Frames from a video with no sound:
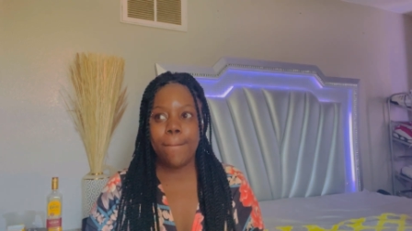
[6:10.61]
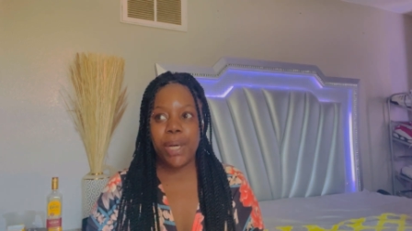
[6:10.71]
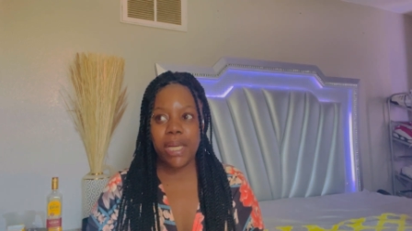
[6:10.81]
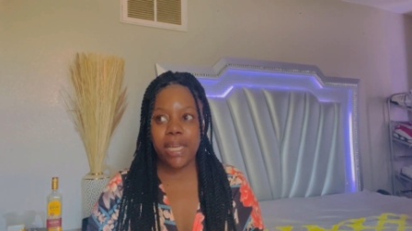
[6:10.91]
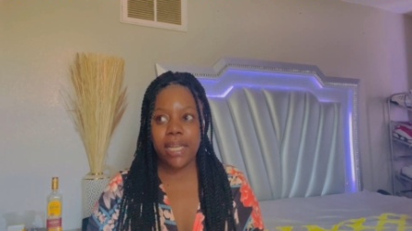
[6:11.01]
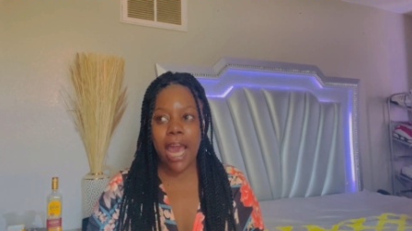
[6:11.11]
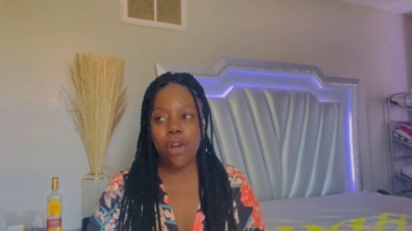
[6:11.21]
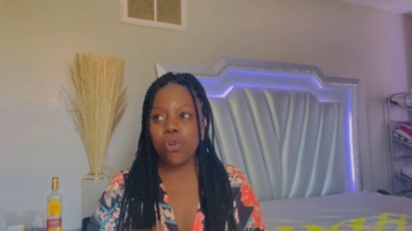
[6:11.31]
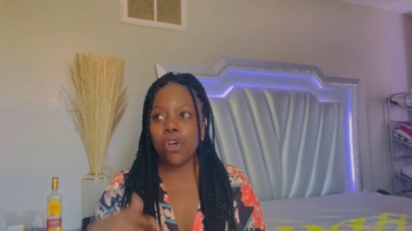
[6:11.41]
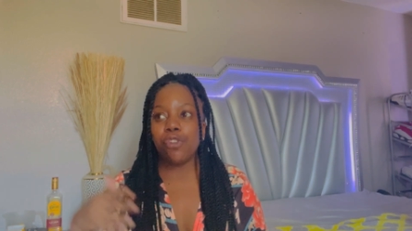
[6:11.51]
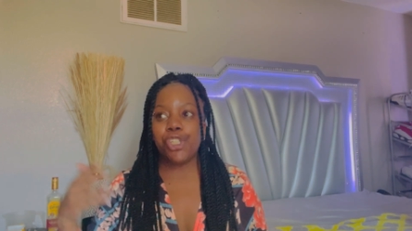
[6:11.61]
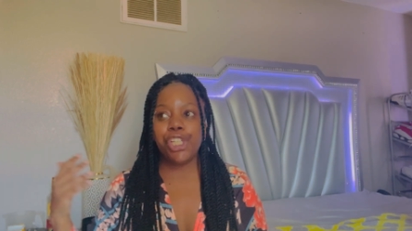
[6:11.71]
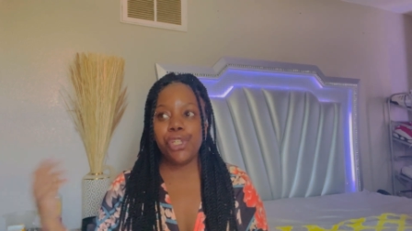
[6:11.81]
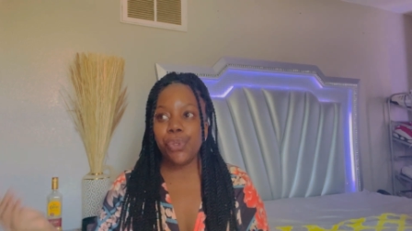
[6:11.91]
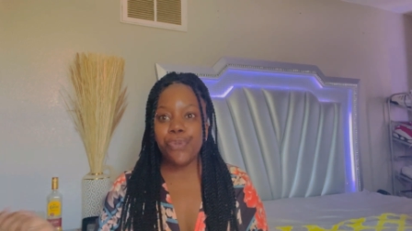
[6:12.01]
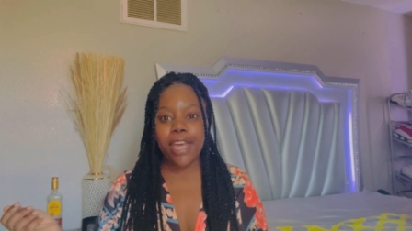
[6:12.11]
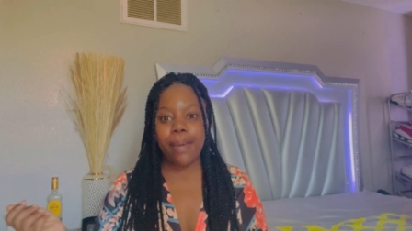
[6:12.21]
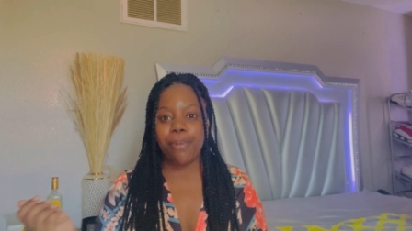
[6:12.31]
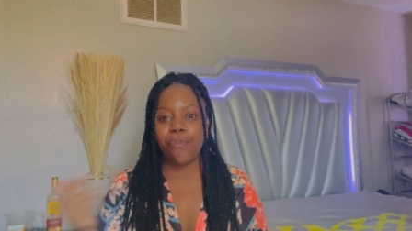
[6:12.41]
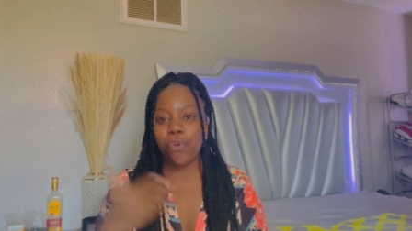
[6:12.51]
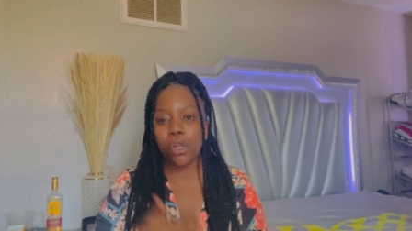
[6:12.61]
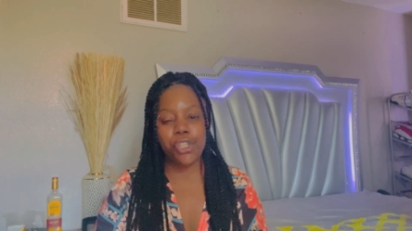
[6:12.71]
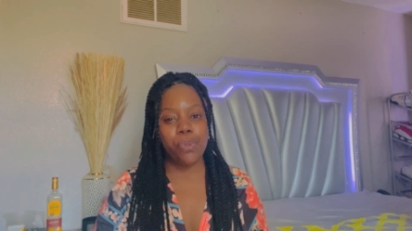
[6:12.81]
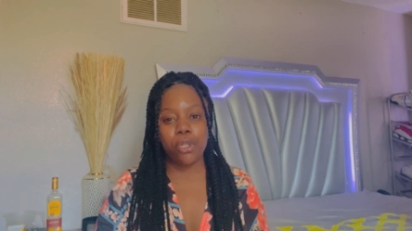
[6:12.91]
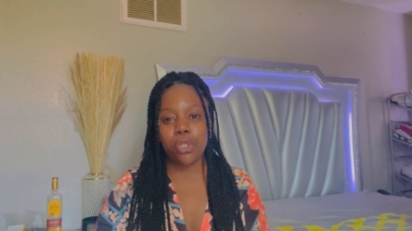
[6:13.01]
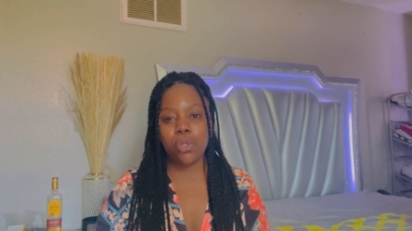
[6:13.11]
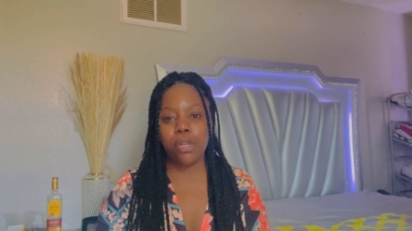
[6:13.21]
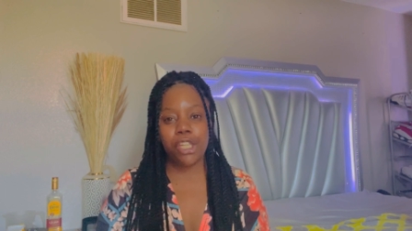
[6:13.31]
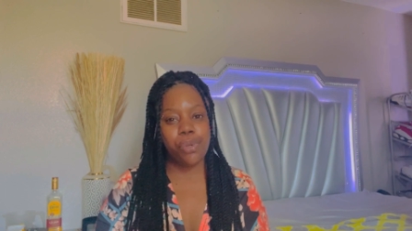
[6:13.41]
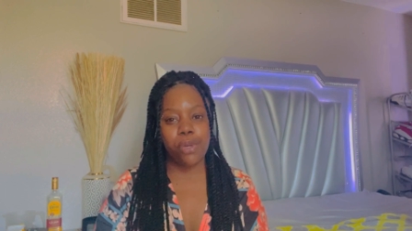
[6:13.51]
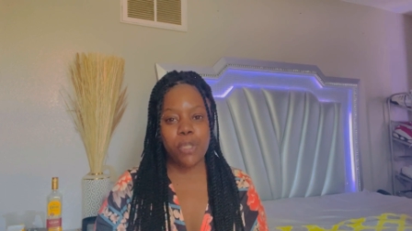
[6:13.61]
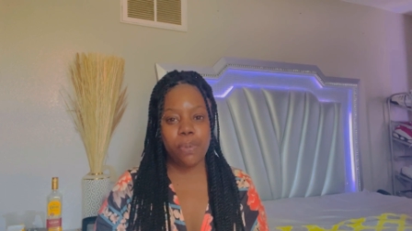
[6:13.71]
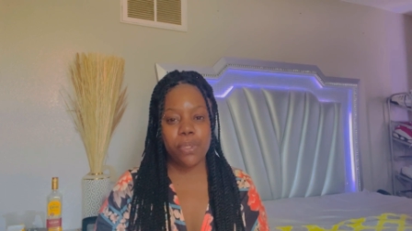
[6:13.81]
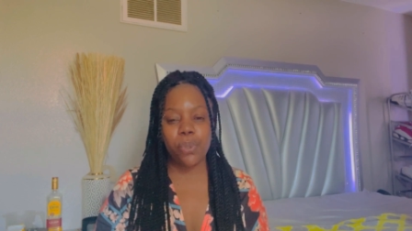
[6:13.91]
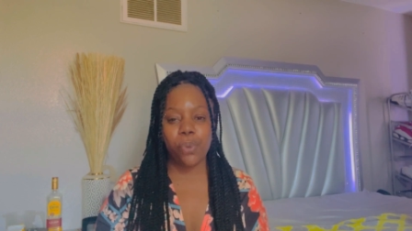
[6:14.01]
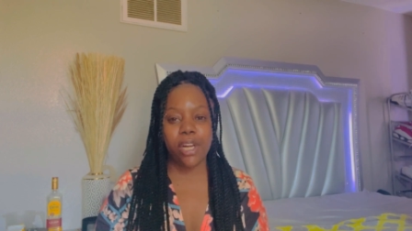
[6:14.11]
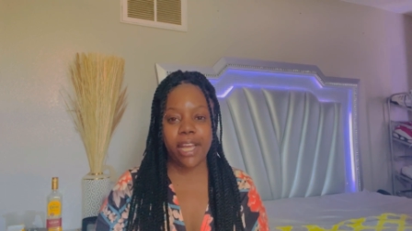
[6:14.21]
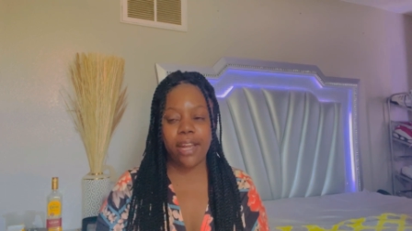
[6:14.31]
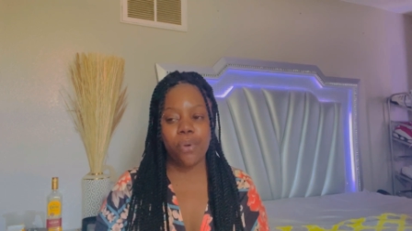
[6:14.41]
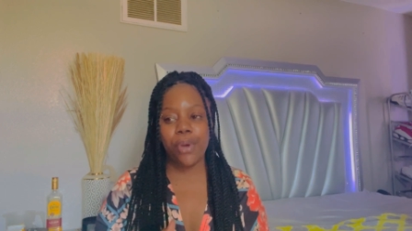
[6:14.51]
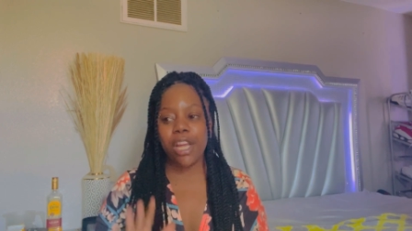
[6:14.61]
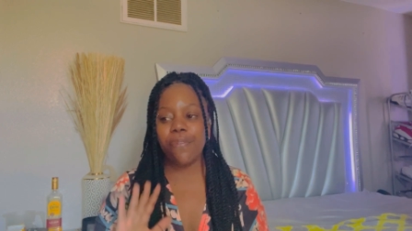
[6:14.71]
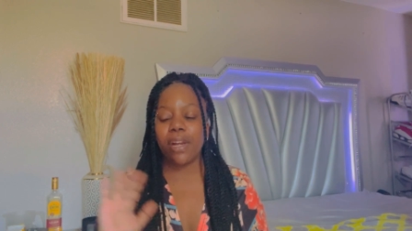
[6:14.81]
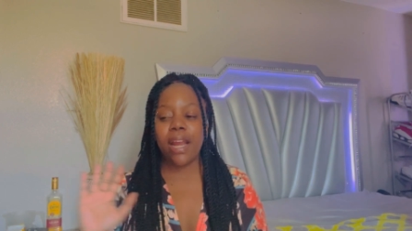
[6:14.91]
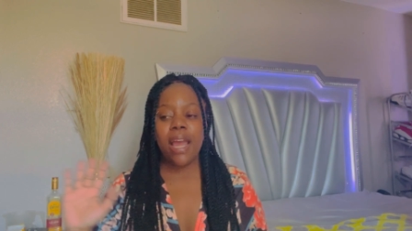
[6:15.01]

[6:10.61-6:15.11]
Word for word: but I don't know if she knew that before she went to school that she wasn't supposed to wear that or whatever.